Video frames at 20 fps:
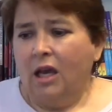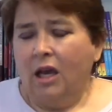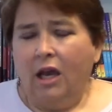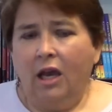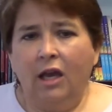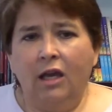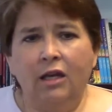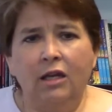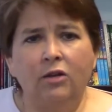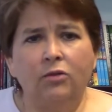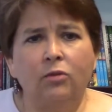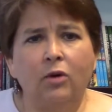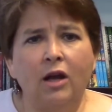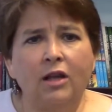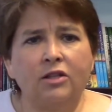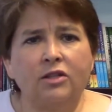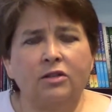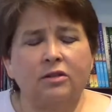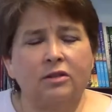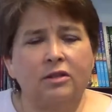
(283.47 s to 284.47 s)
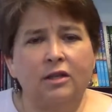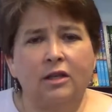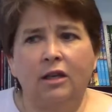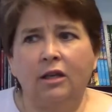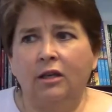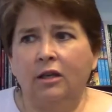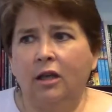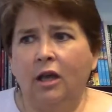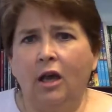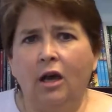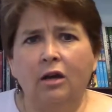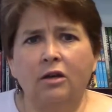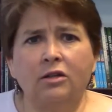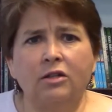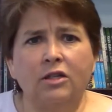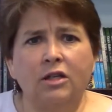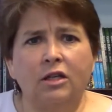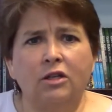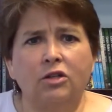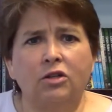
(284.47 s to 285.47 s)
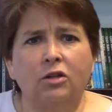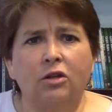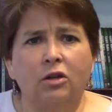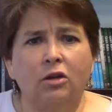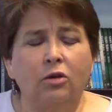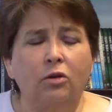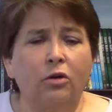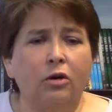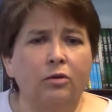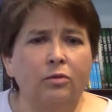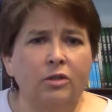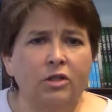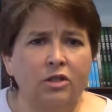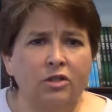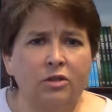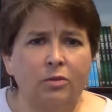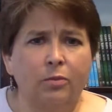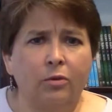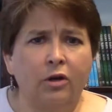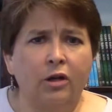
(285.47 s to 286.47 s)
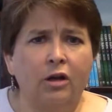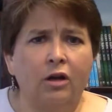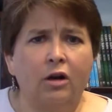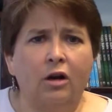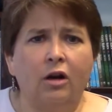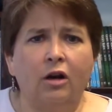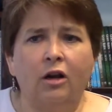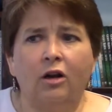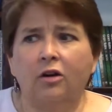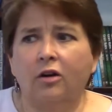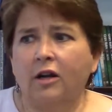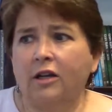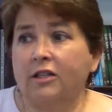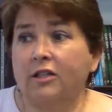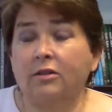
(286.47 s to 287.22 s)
and he wrestles, he encounters the angel of the Lord, which is a pre incarnate Christ.